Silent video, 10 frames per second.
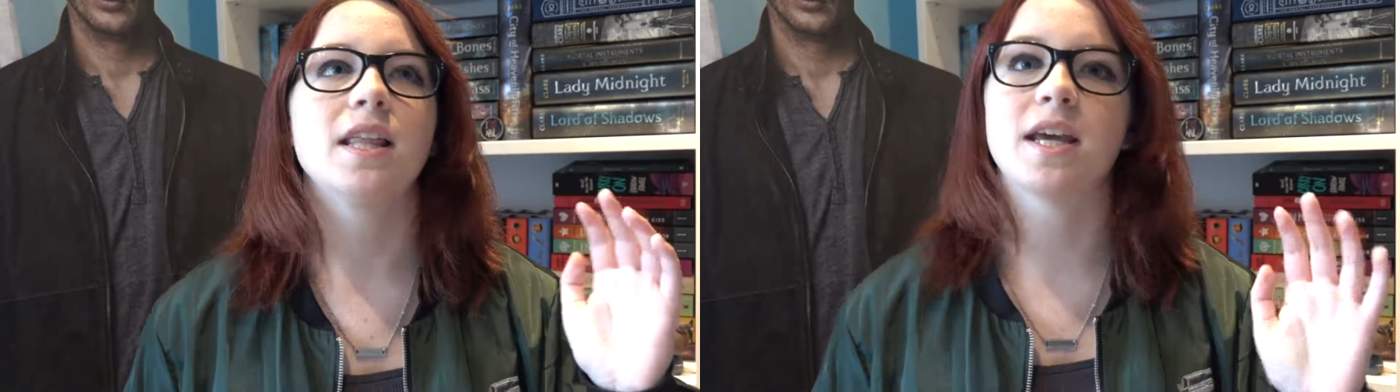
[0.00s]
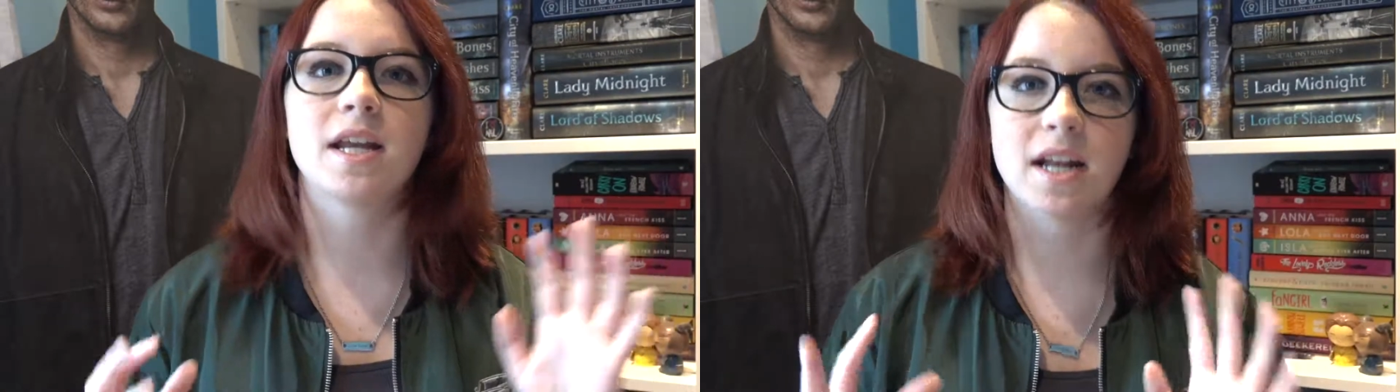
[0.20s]

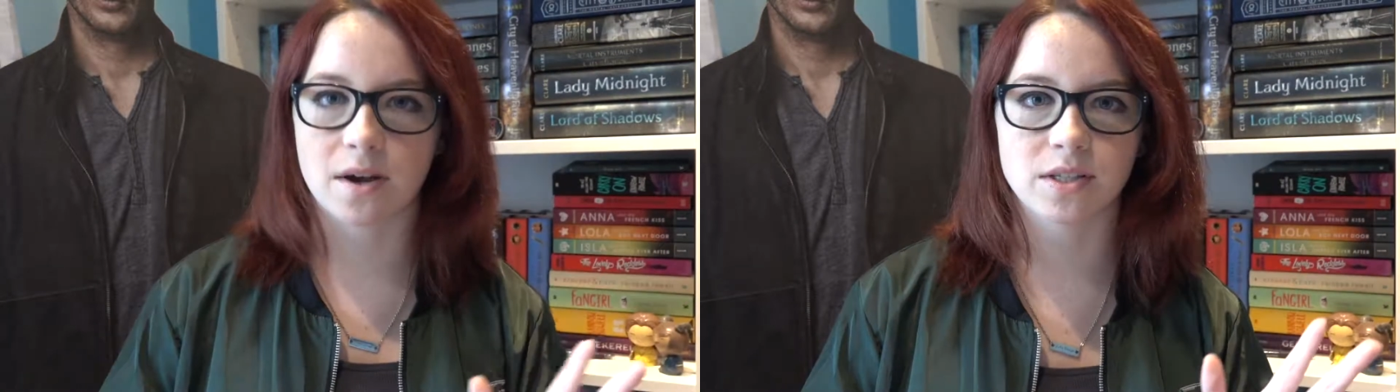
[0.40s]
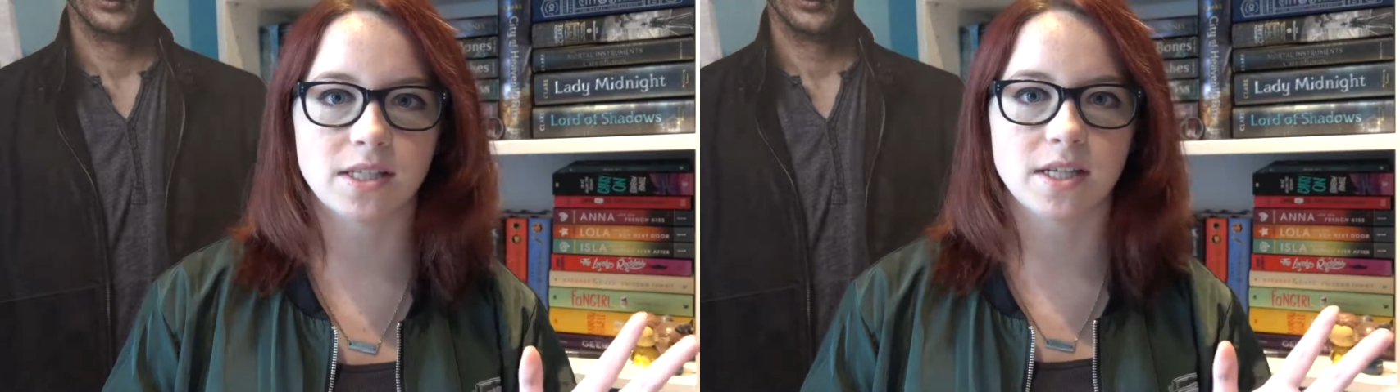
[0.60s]
they
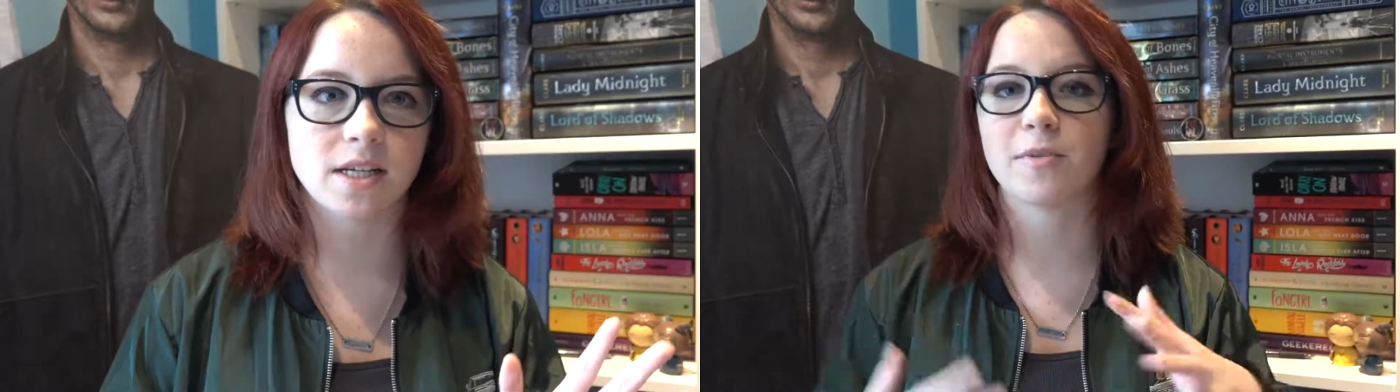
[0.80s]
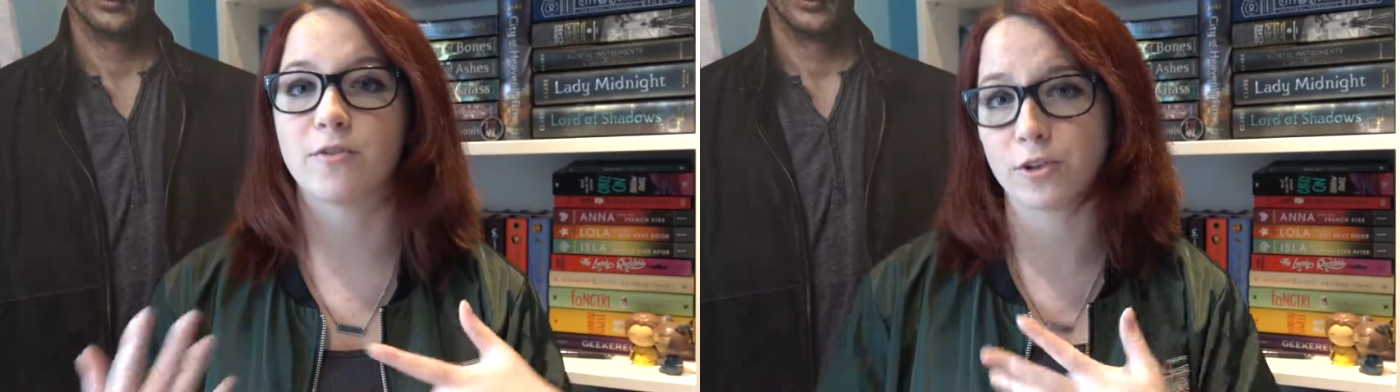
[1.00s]
announced
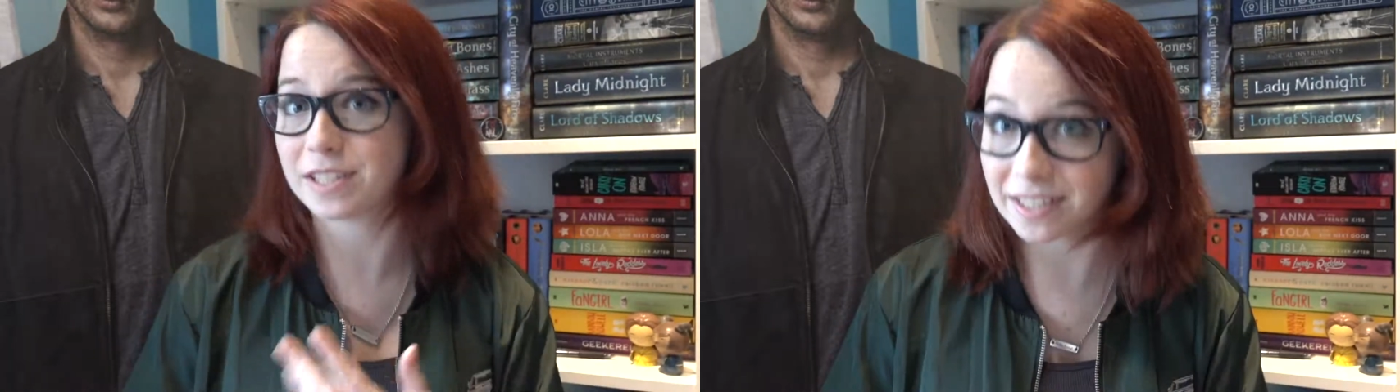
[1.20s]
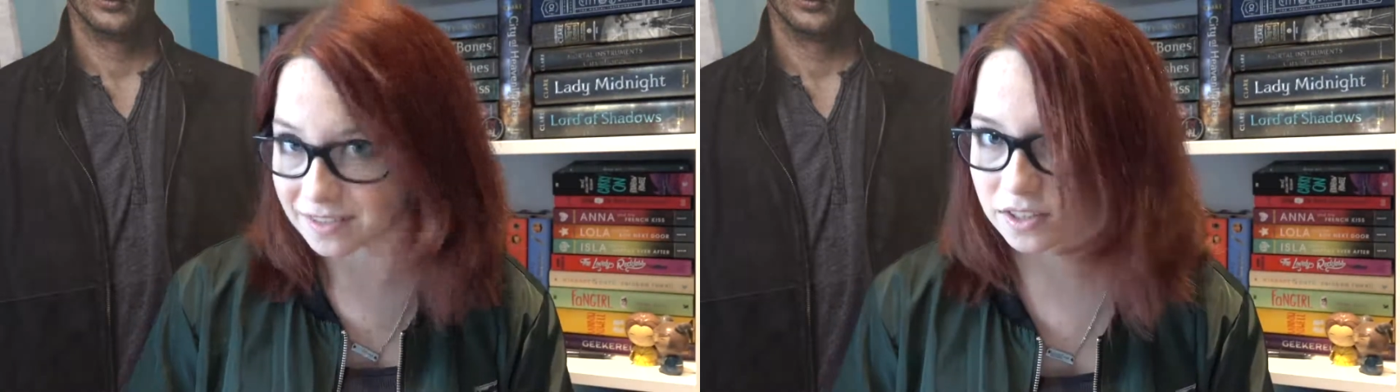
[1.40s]
it before the
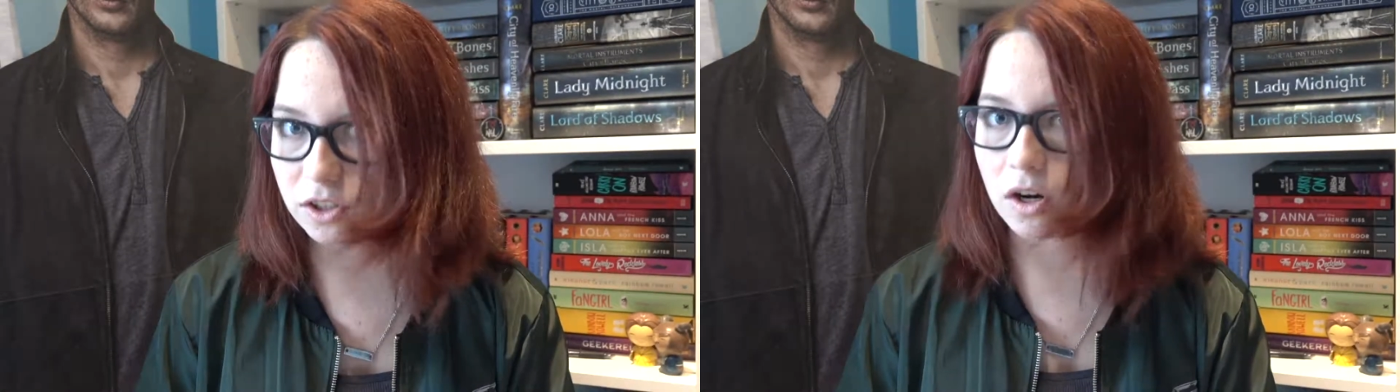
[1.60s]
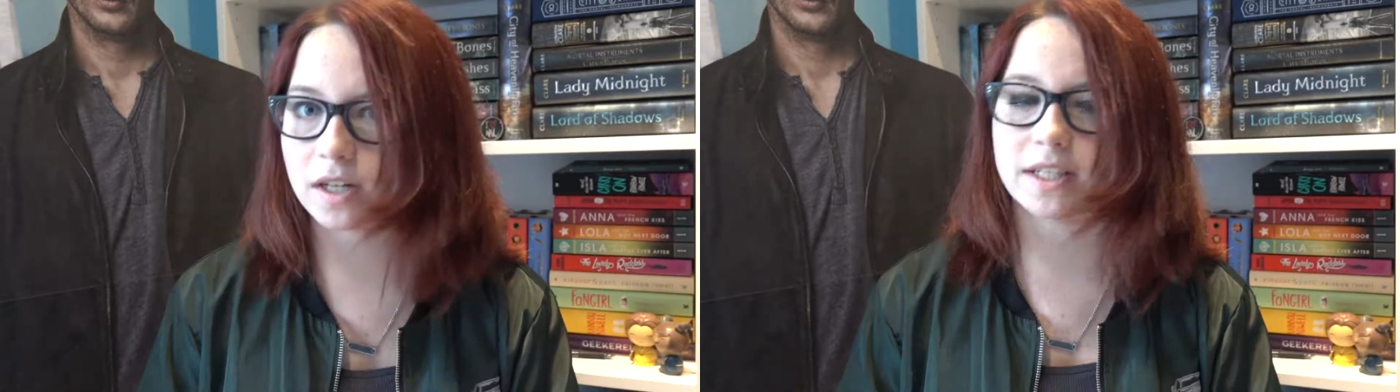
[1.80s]
season
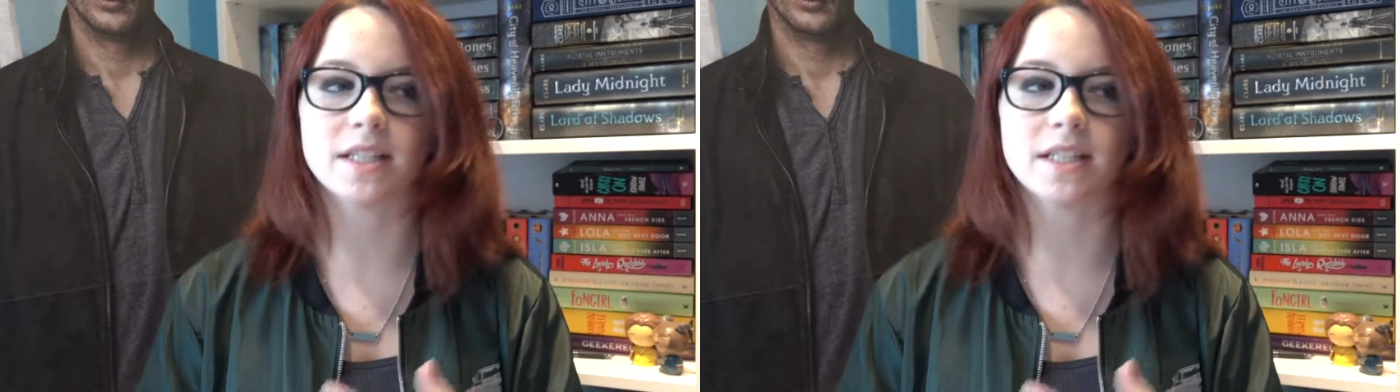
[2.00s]
started.